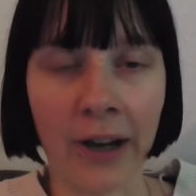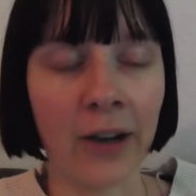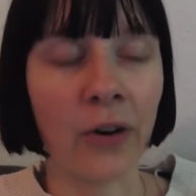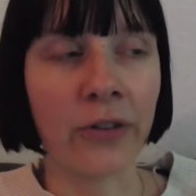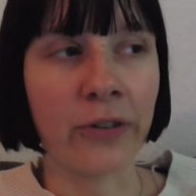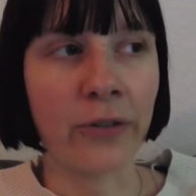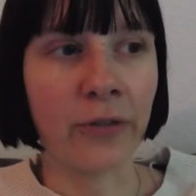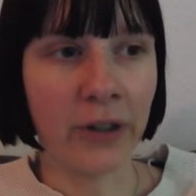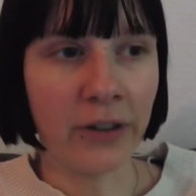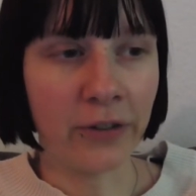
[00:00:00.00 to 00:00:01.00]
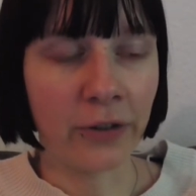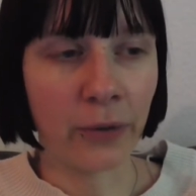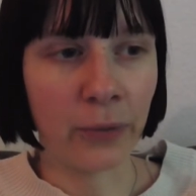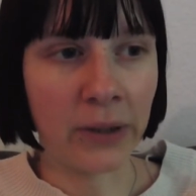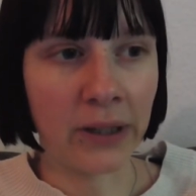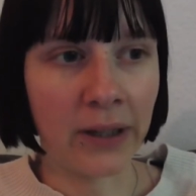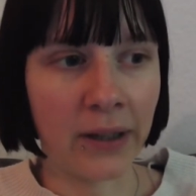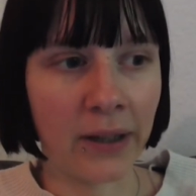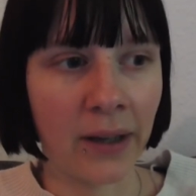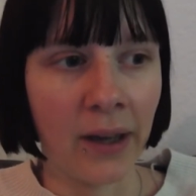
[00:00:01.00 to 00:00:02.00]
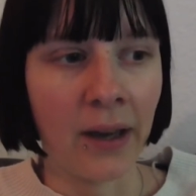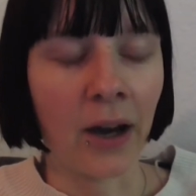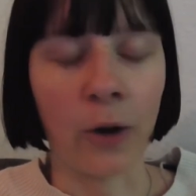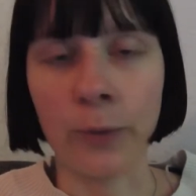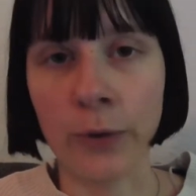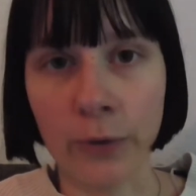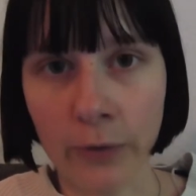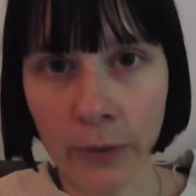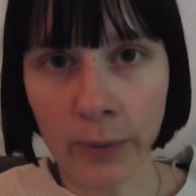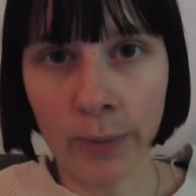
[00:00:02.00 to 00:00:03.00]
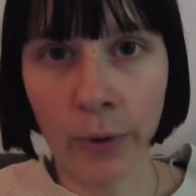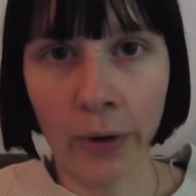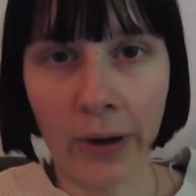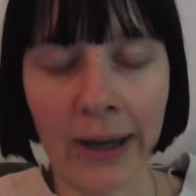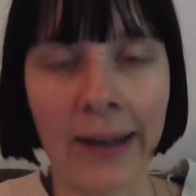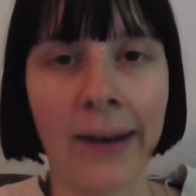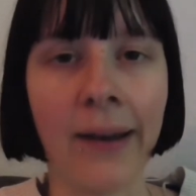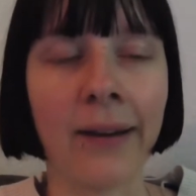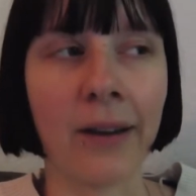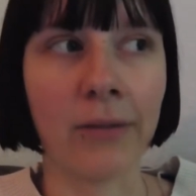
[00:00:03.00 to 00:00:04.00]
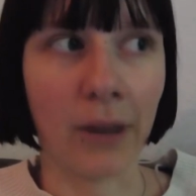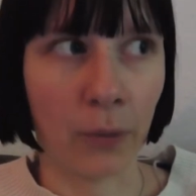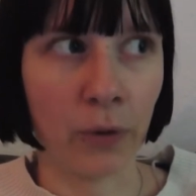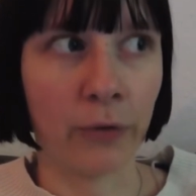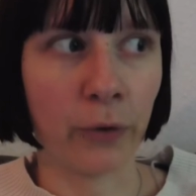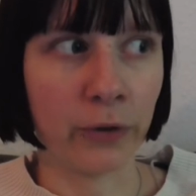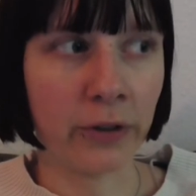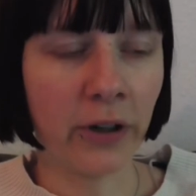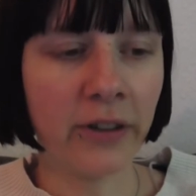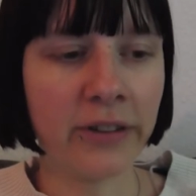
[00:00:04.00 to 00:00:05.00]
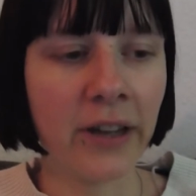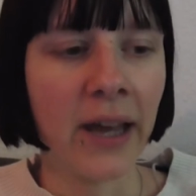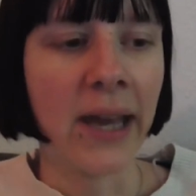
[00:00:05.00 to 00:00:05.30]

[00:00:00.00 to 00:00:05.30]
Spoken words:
I also finished reading How Beautiful We Were, and I gave that one 4 stars.